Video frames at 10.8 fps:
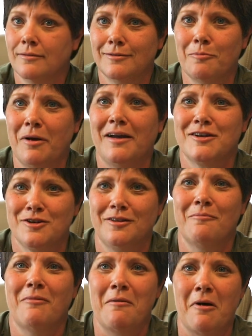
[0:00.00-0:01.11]
the passion
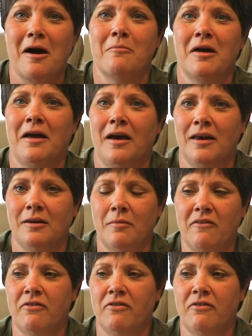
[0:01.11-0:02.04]
that my mom had and my